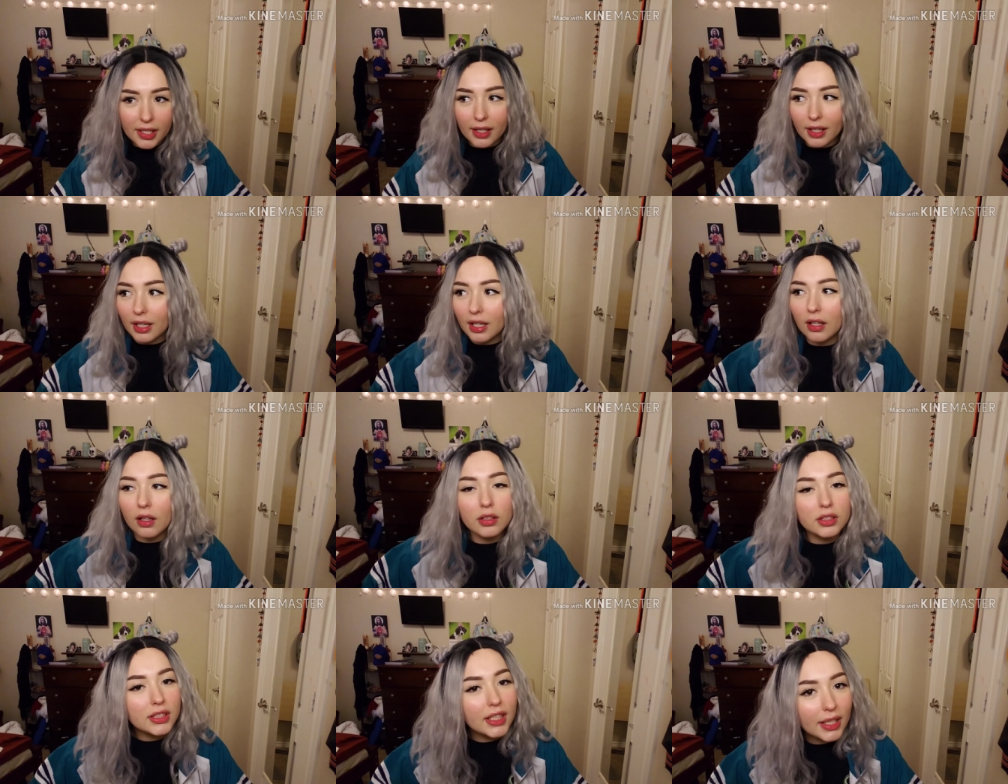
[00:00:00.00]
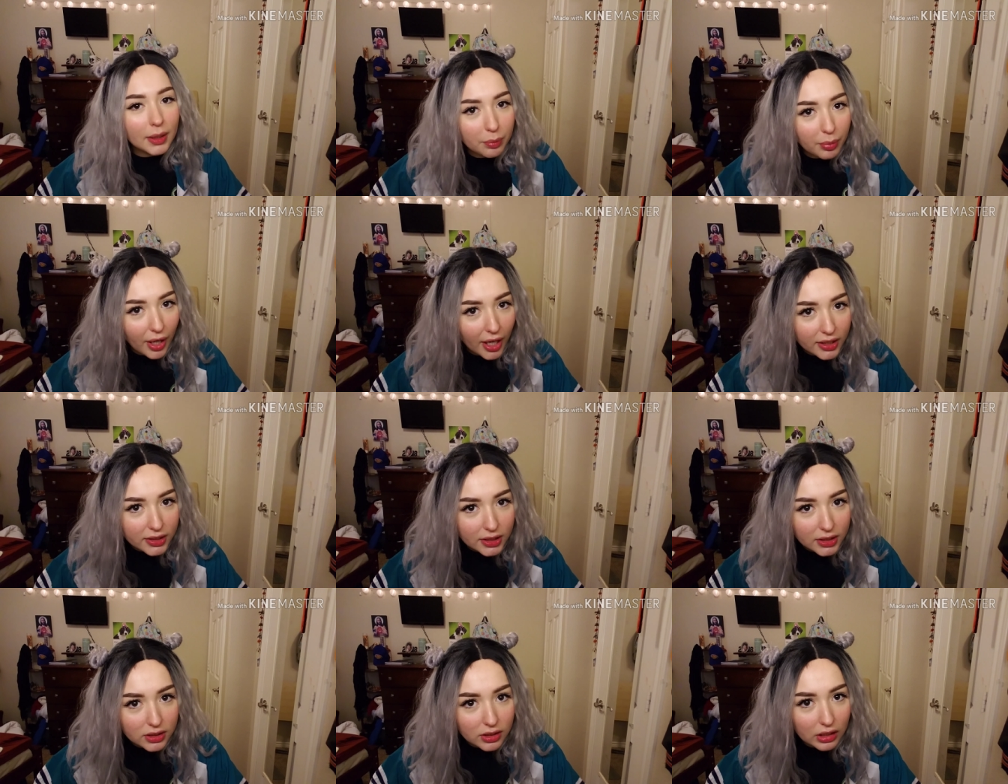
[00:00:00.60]
And I was like,
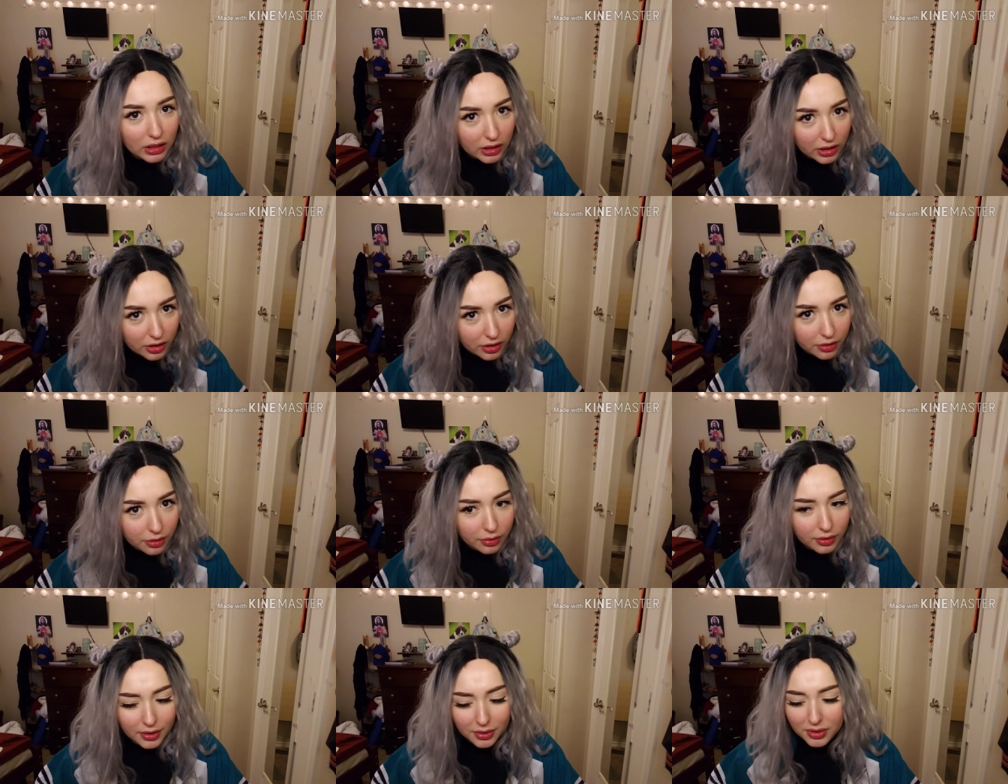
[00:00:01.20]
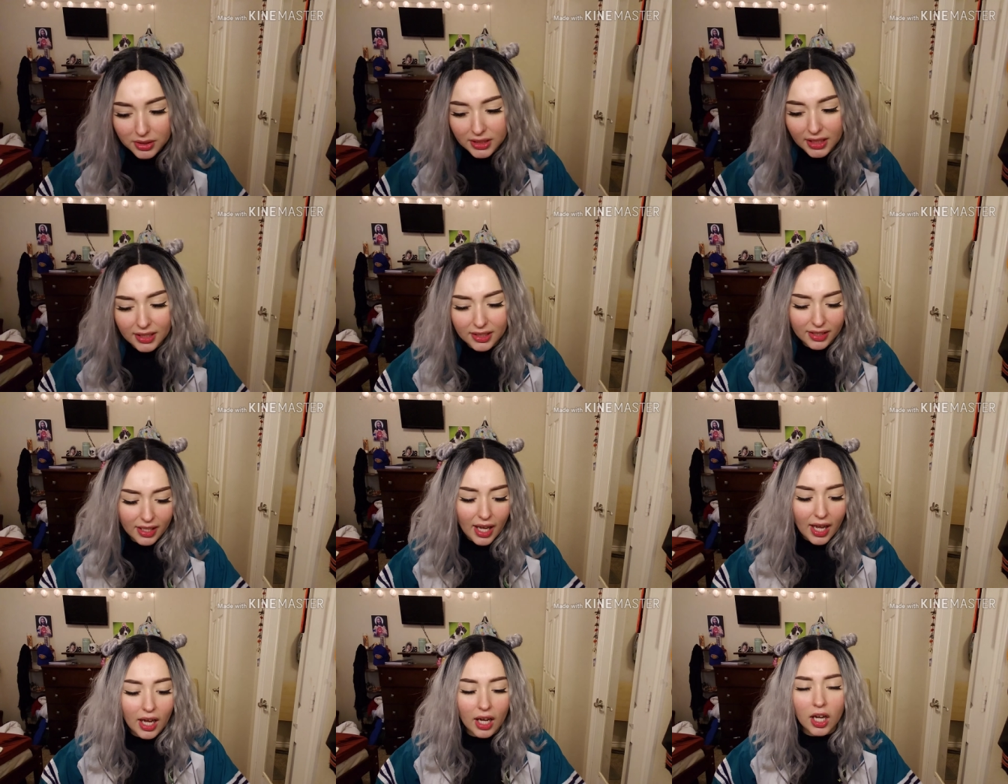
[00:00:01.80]
practice on you? He was like,
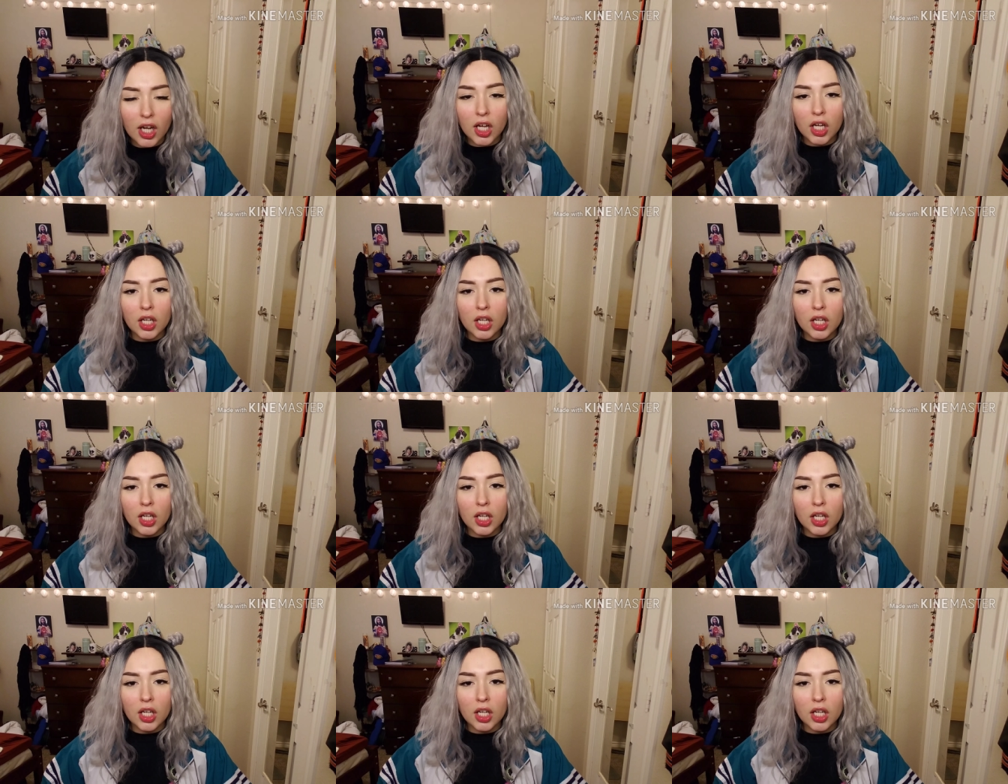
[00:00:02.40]
yeah,